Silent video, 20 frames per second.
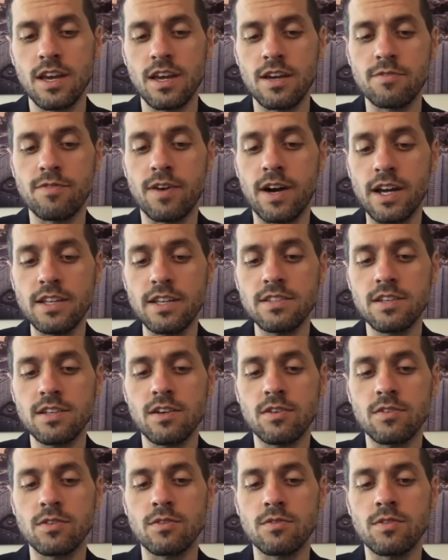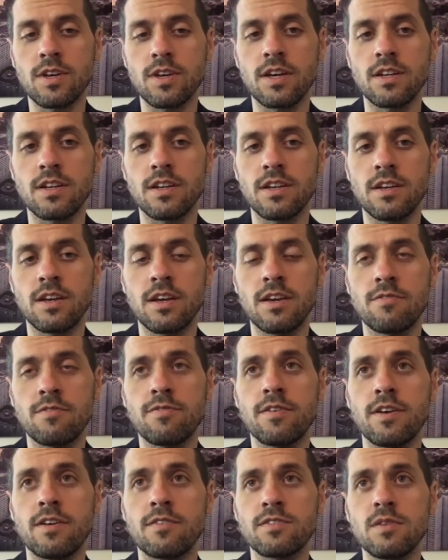If I tell you that,
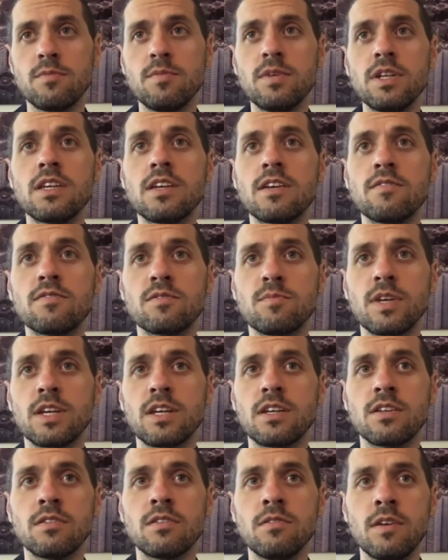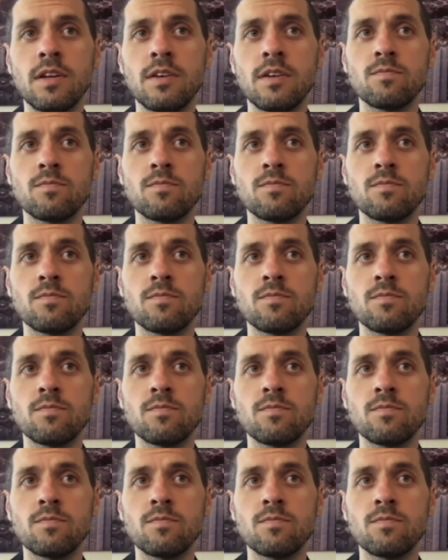if, if somebody gives me